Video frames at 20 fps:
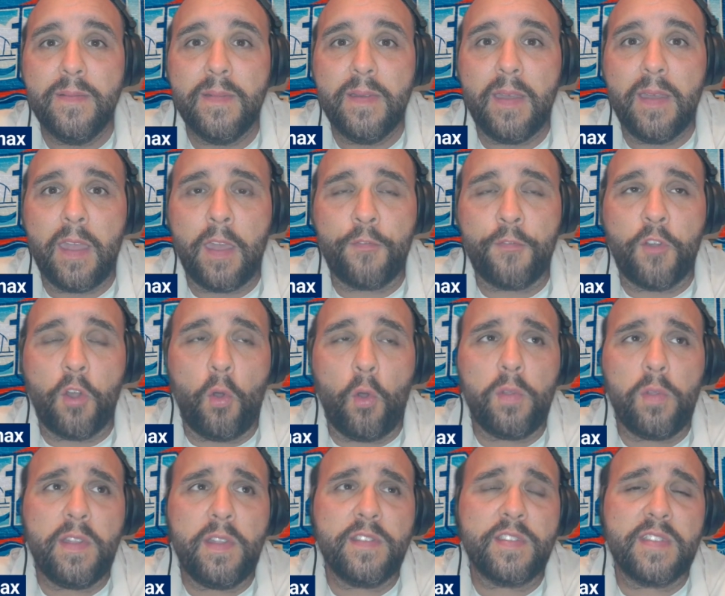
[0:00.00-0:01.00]
if
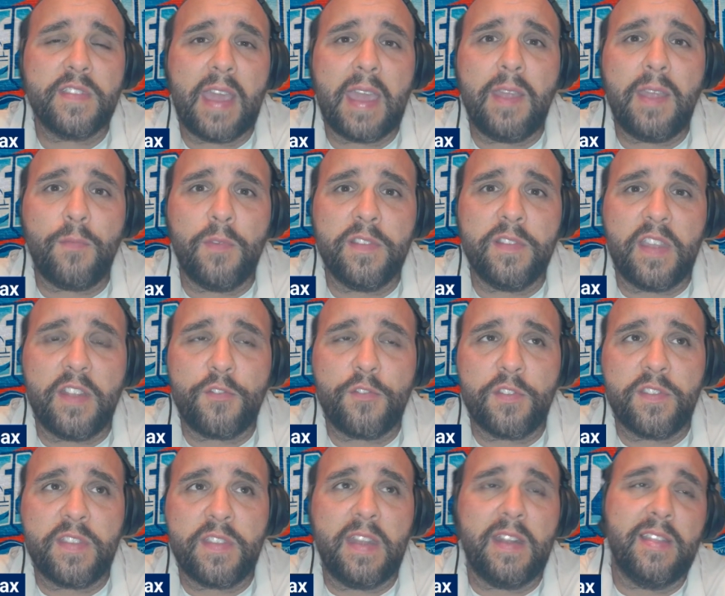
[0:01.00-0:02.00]
Golden State was
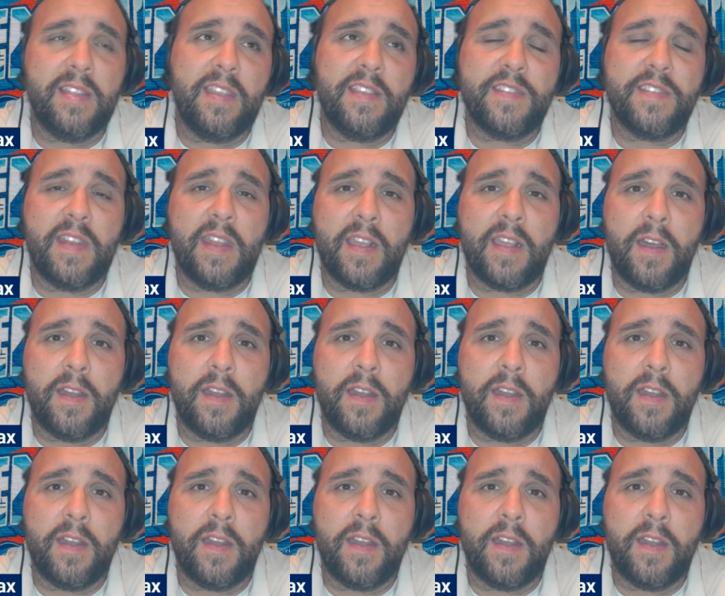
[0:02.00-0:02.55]
interested in listening